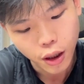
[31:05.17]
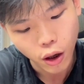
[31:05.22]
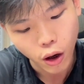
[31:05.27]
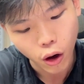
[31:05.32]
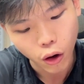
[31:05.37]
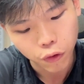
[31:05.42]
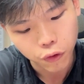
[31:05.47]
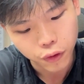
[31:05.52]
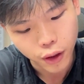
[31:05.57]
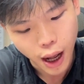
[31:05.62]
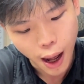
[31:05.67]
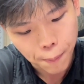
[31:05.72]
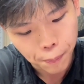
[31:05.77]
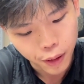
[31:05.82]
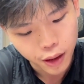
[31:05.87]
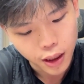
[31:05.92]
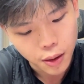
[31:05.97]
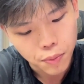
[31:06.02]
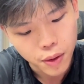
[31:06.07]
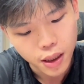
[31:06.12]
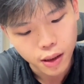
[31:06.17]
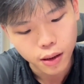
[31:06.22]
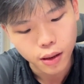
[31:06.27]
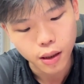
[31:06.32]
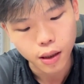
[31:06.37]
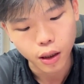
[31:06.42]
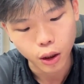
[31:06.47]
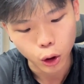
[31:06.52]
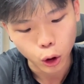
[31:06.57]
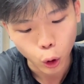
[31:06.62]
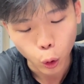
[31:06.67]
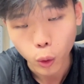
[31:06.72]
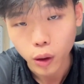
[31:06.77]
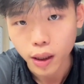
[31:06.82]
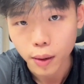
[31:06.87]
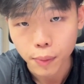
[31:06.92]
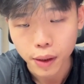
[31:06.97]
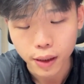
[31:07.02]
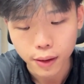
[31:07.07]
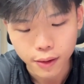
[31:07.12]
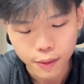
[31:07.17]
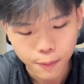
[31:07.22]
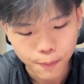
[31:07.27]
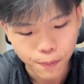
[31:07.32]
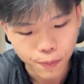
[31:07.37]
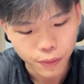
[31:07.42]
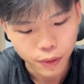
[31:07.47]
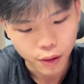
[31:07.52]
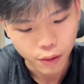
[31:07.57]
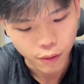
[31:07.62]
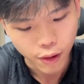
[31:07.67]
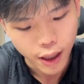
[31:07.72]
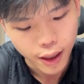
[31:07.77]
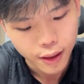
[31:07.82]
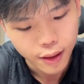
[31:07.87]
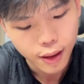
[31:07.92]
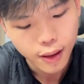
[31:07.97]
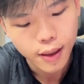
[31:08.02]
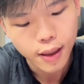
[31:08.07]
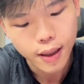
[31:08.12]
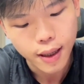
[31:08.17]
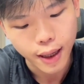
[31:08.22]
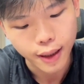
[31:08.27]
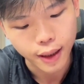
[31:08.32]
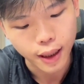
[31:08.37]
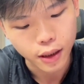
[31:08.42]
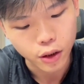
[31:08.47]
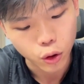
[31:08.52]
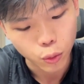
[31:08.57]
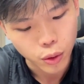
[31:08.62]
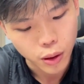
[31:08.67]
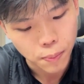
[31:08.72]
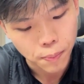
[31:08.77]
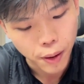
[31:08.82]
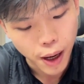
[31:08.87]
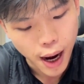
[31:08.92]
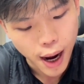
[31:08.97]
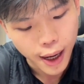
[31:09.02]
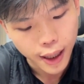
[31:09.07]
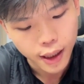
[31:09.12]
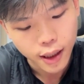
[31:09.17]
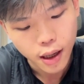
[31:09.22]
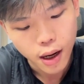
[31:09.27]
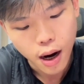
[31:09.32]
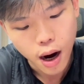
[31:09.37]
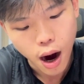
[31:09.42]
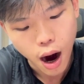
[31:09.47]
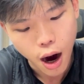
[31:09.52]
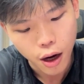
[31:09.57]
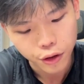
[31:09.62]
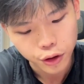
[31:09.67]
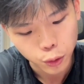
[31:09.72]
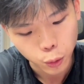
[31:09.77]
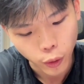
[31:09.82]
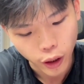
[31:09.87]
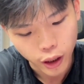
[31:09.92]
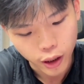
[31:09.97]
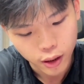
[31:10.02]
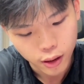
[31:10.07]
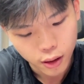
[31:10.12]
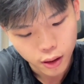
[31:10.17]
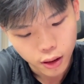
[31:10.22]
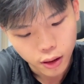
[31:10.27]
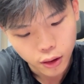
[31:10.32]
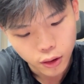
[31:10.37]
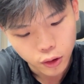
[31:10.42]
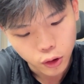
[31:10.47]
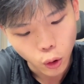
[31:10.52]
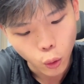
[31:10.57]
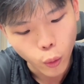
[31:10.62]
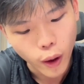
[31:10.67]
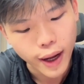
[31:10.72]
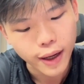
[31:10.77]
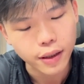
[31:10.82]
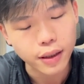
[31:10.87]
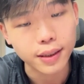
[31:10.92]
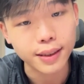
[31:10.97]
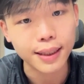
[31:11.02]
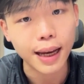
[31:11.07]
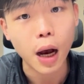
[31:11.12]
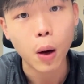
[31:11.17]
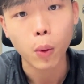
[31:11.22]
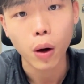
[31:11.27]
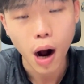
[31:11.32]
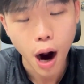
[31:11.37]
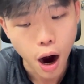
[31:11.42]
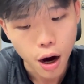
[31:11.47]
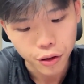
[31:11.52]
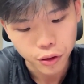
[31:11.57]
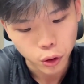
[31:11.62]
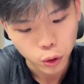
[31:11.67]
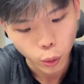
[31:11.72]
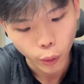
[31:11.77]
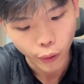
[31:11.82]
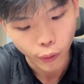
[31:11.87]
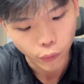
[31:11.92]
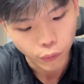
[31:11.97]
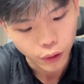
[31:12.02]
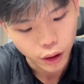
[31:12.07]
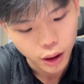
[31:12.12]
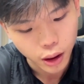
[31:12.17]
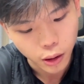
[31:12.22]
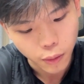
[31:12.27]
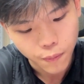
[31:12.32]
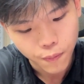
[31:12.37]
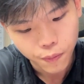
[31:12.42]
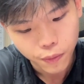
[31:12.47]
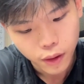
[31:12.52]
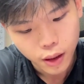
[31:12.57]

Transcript: of upper limit, lower limit, right? And then it'll be pi r squared. So where is our r squared over here?